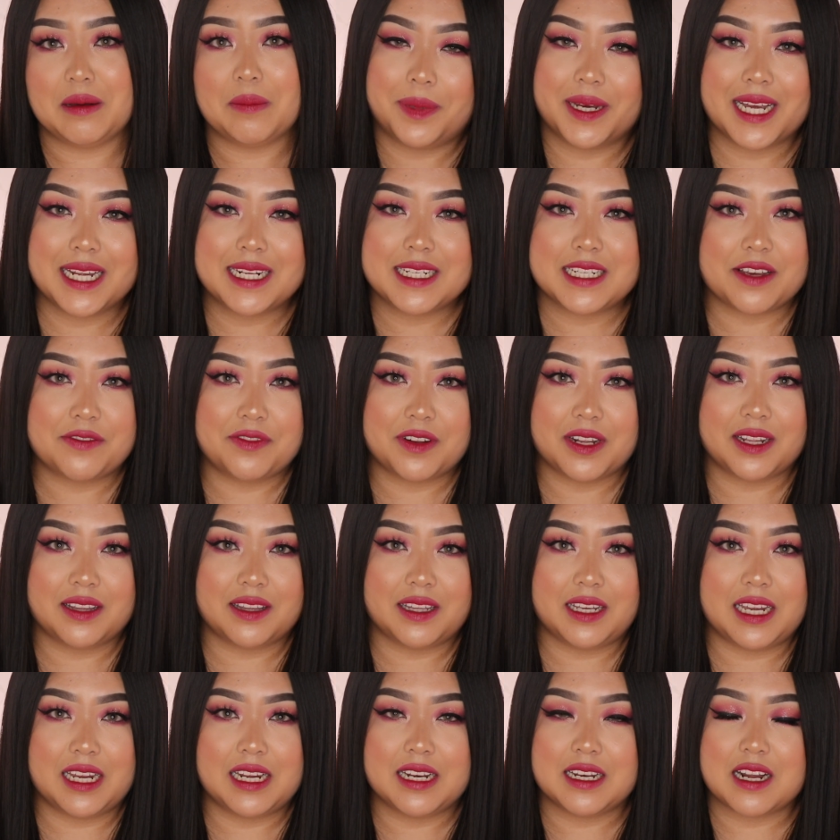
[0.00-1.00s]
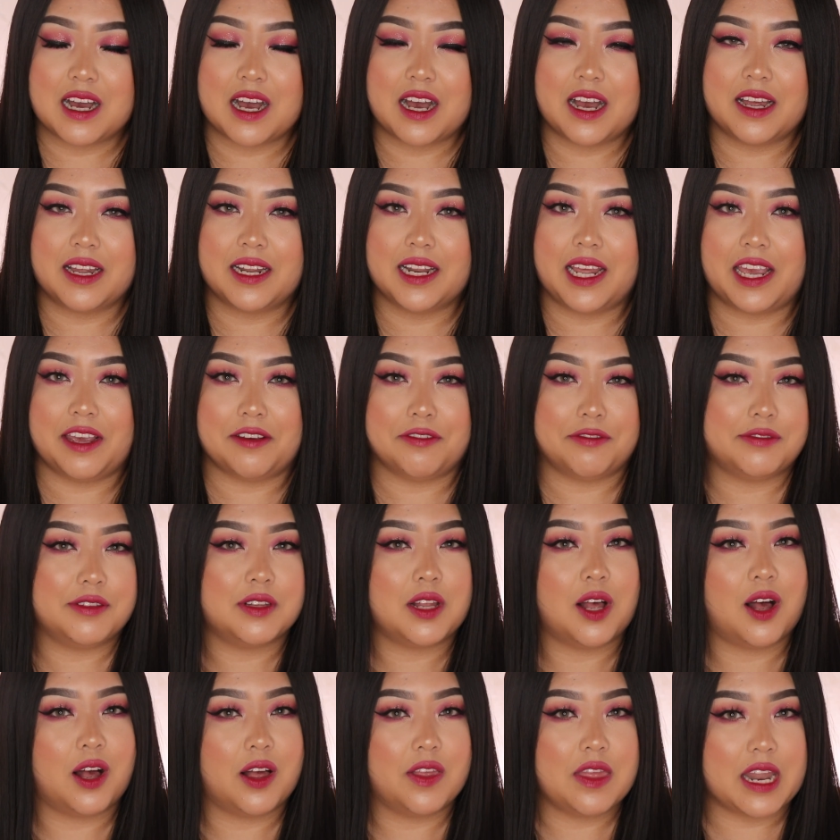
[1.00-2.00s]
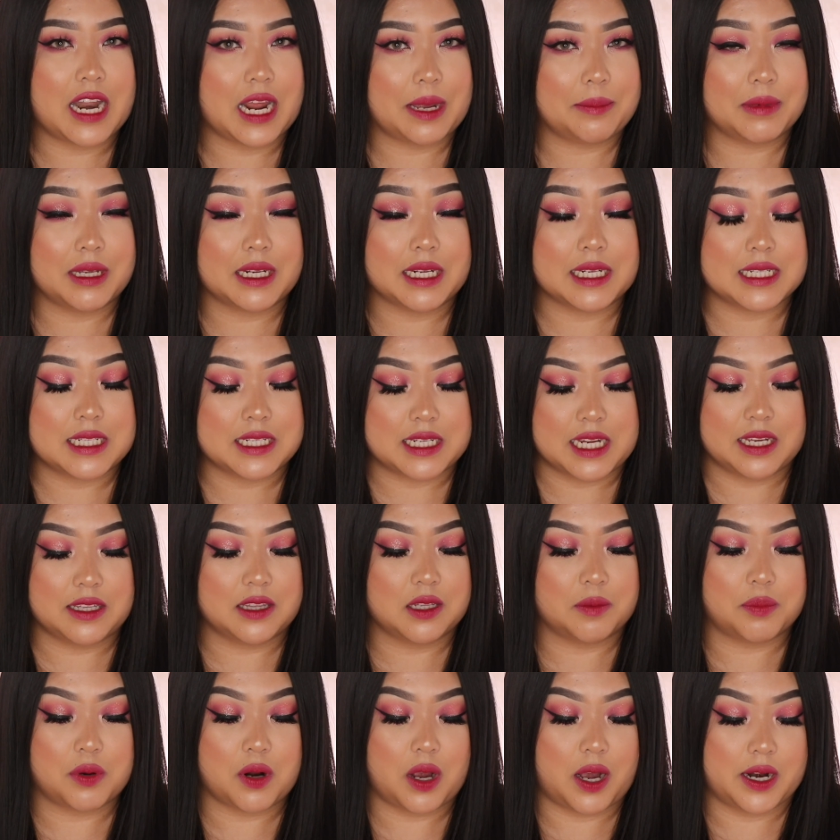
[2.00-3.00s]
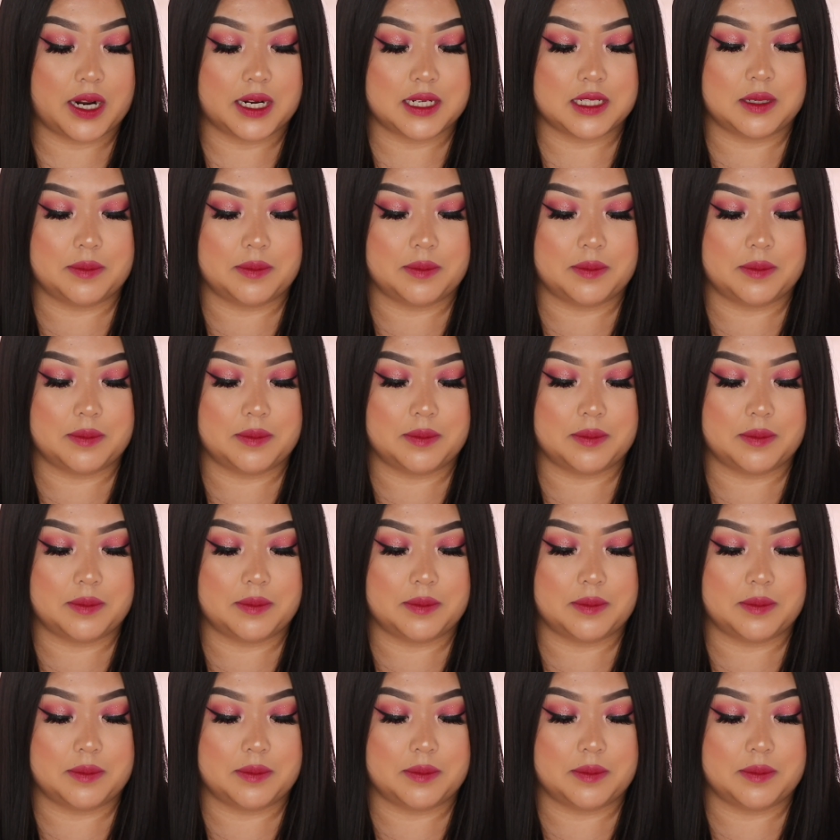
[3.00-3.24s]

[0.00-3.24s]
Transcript: but definitely not a flaw that I'm gonna ding the product